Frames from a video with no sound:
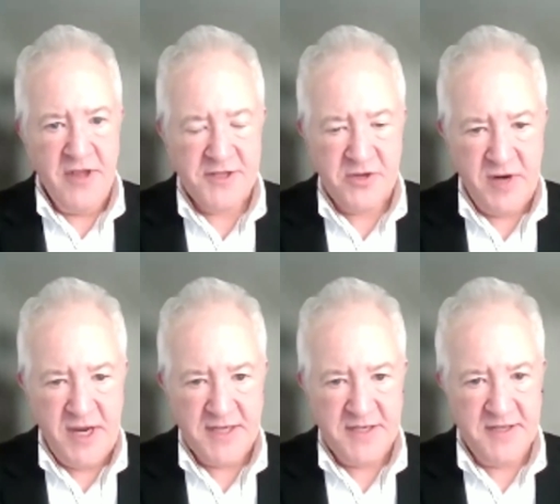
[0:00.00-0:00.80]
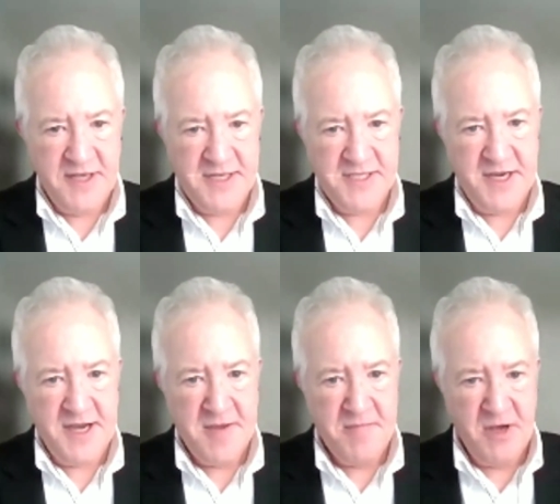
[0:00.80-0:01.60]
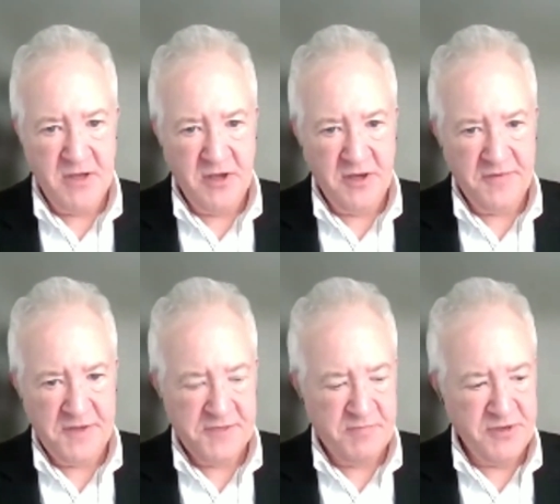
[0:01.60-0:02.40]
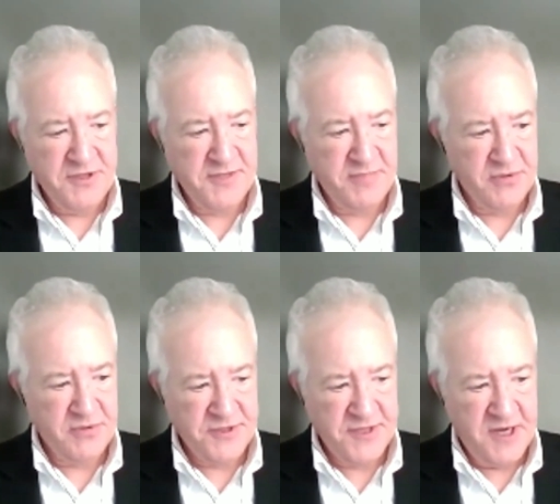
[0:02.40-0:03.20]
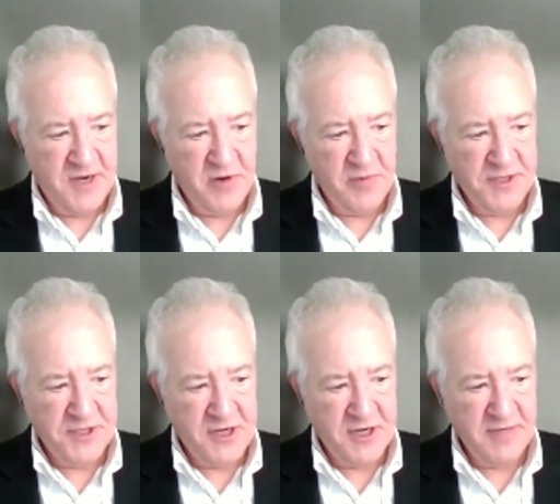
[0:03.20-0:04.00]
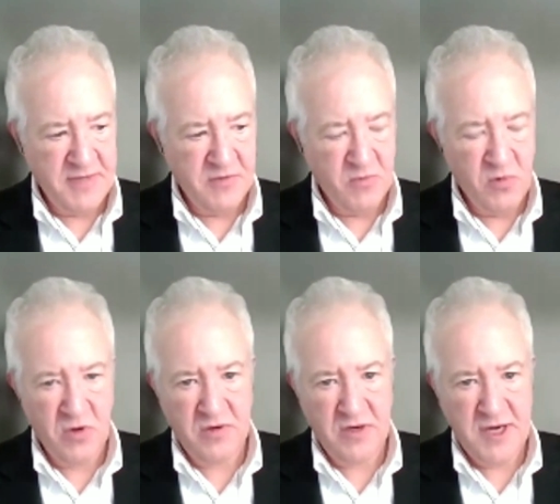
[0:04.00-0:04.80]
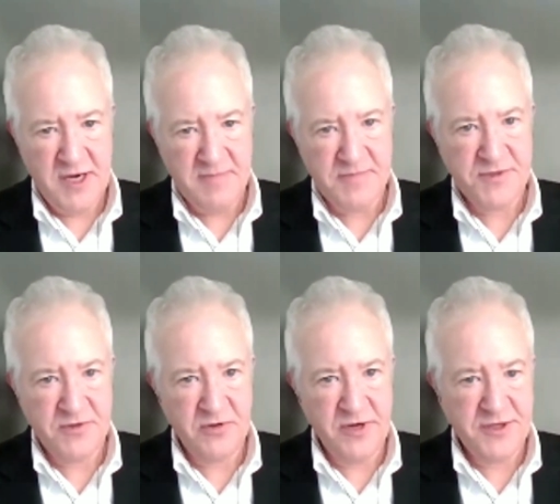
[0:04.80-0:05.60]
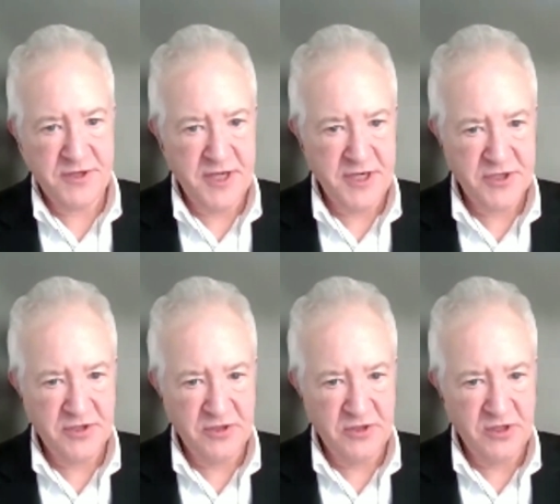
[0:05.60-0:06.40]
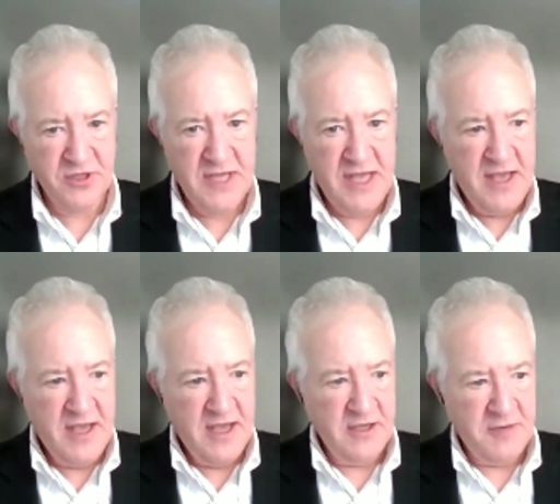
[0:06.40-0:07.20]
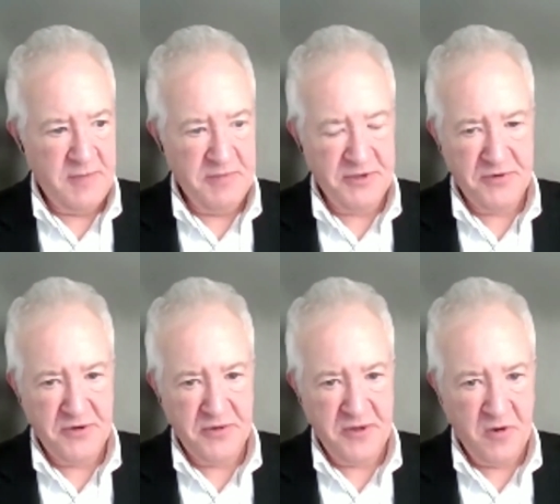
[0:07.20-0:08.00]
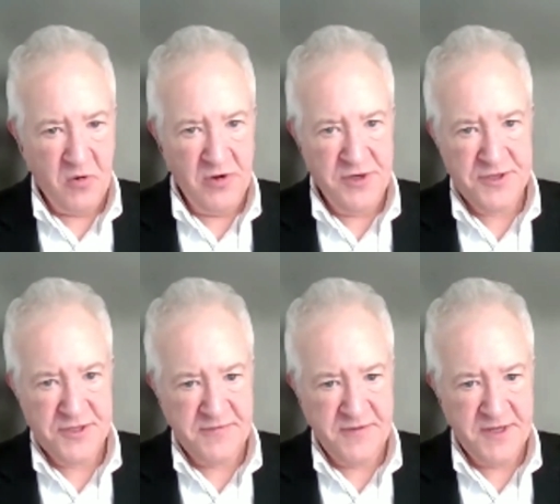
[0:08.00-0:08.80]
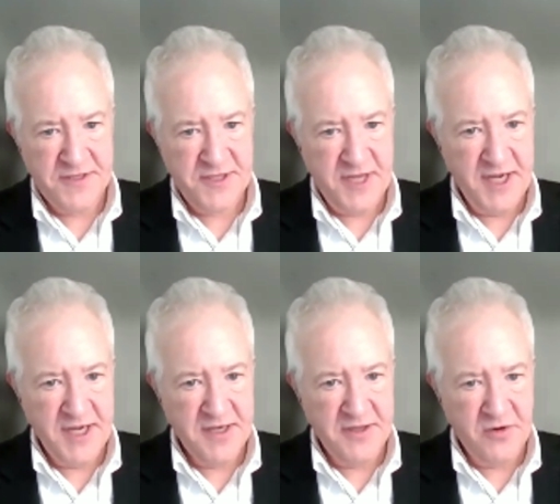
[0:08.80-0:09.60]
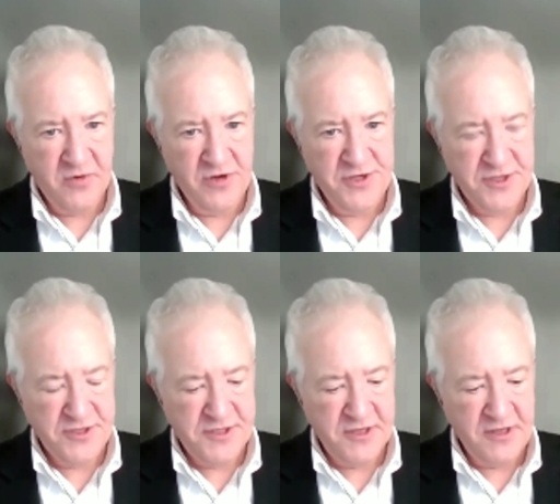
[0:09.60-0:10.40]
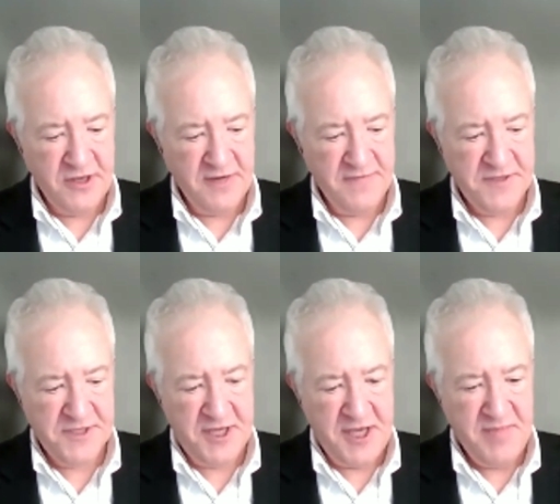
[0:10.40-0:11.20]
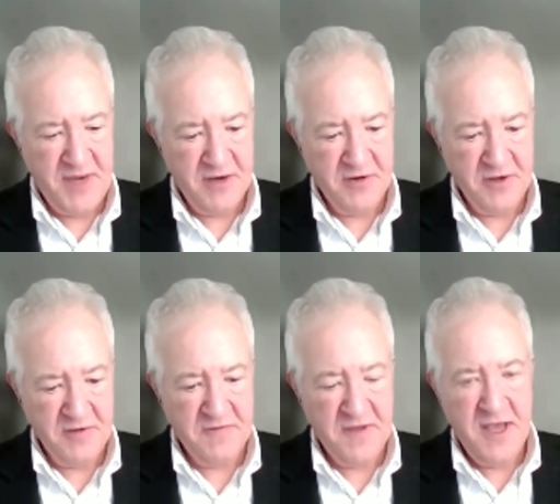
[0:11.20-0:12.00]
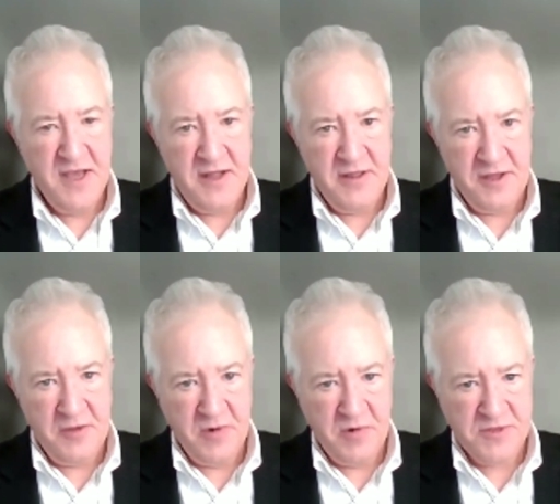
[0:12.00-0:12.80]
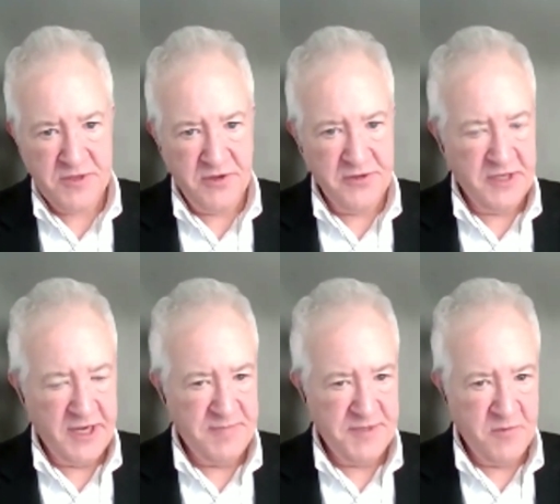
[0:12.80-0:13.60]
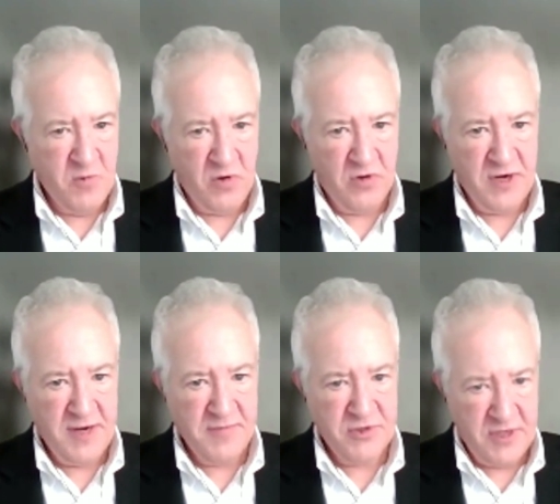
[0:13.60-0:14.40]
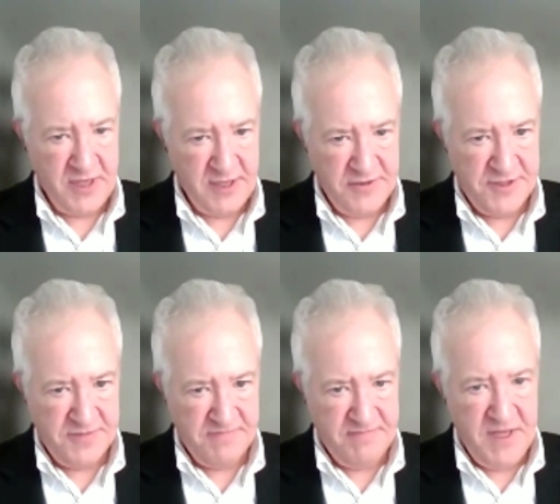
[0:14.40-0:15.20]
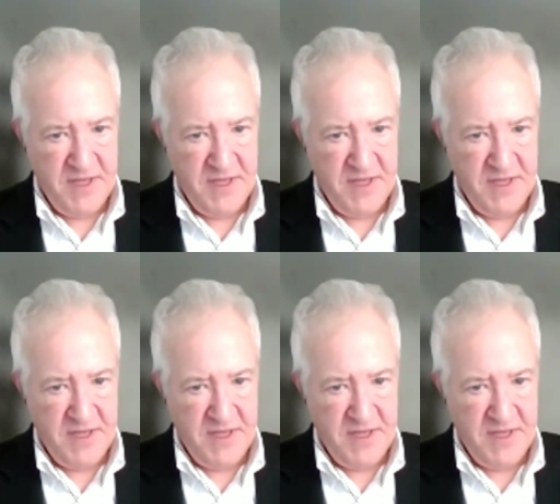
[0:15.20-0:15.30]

That's correct. That um, a lot of these principles, uh, when we talk about war crimes or international law, a lot of people don't know the origins of this, and the origins, a lot of this came out of the what was called the Leipzig War Crime Trials.